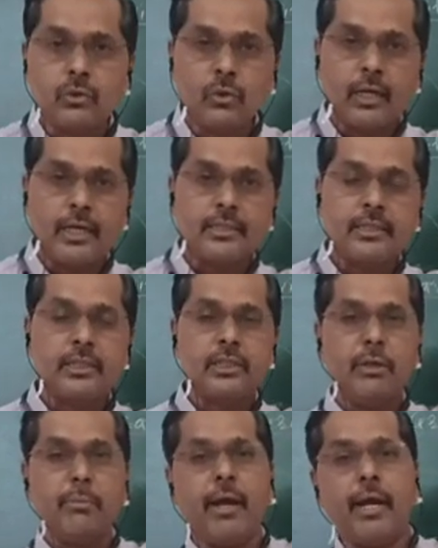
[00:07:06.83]
solar
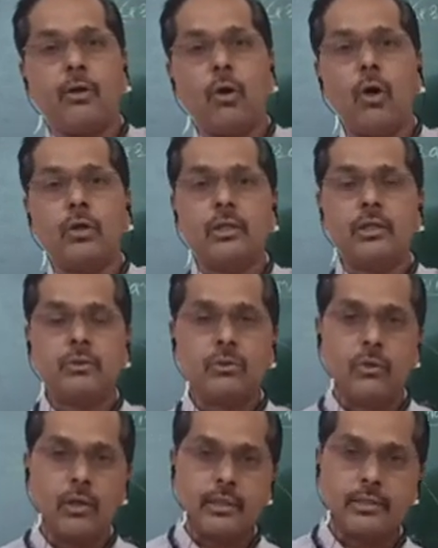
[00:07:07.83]
system and other
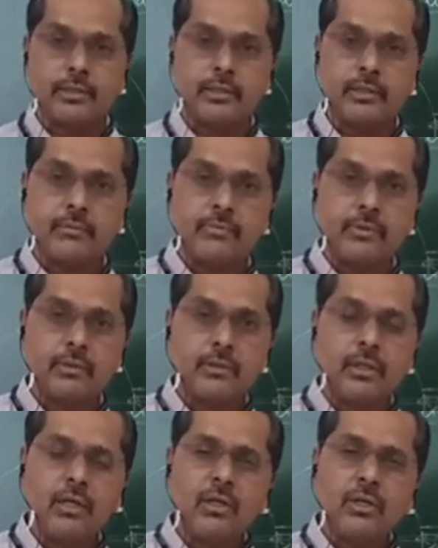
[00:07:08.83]
solar systems.
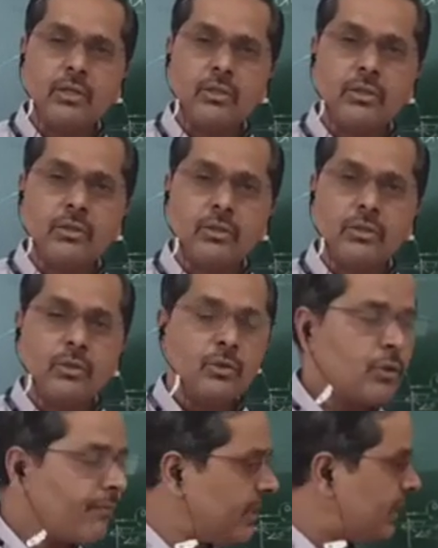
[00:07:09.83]

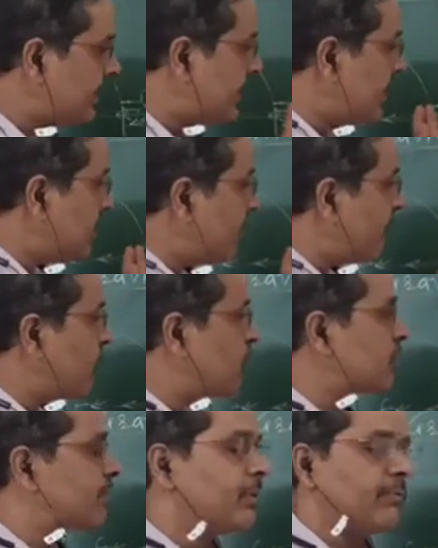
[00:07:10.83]
So whether there is a
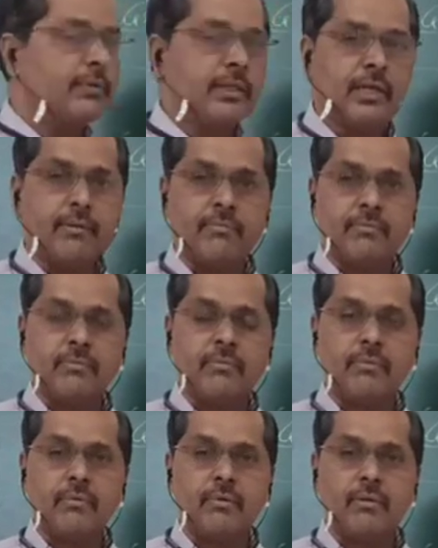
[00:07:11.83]
force between them.
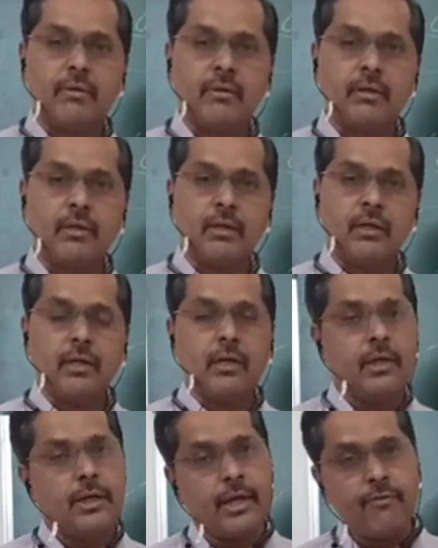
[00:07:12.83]

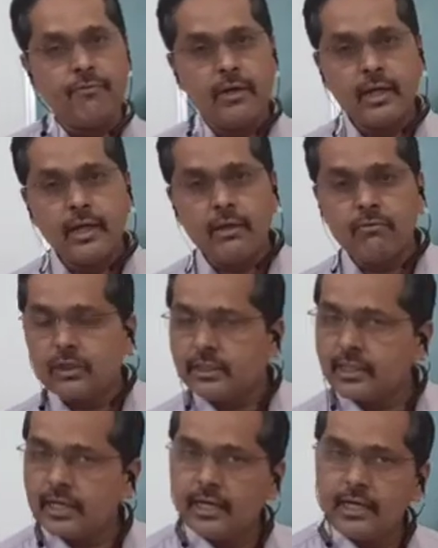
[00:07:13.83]
Definitely we
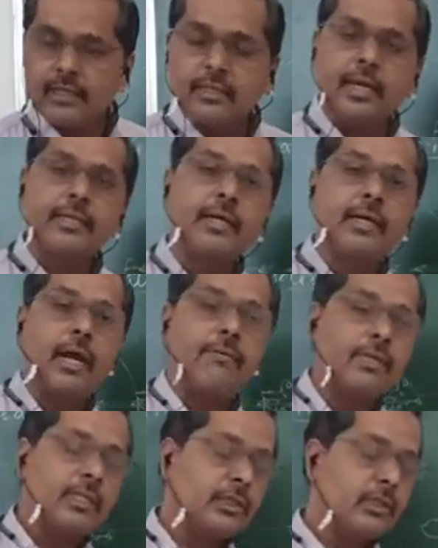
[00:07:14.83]
say that the
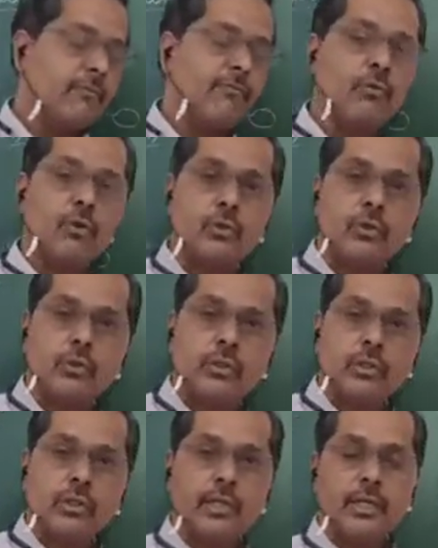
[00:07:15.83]
gravitational
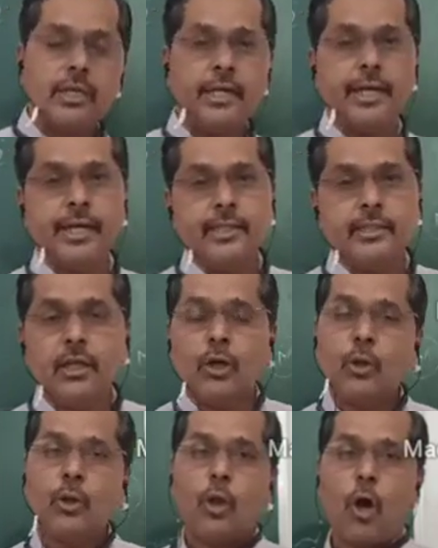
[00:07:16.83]
force is
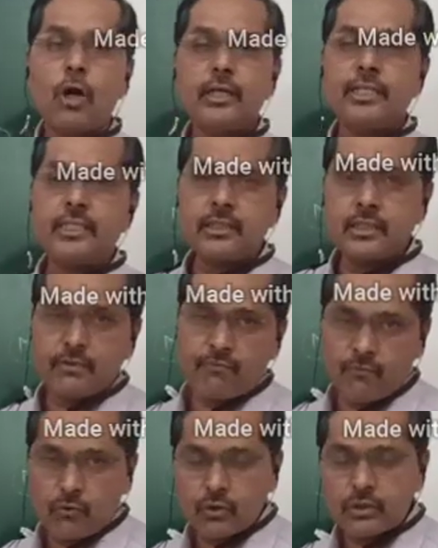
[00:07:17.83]
long
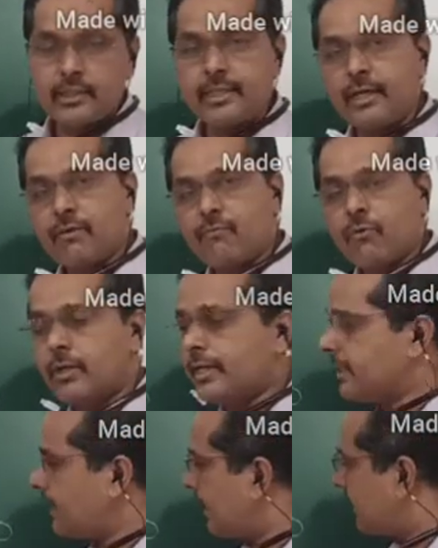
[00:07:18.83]
distance force, therefore
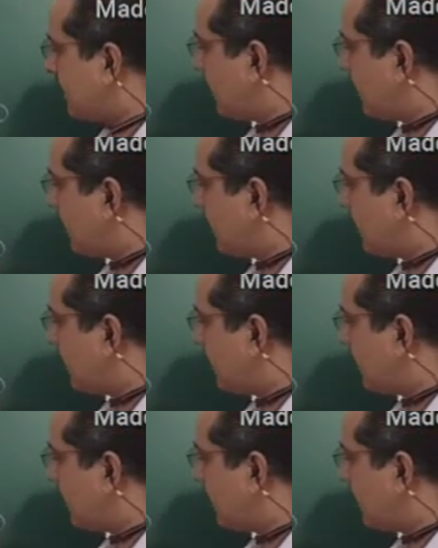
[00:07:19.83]
it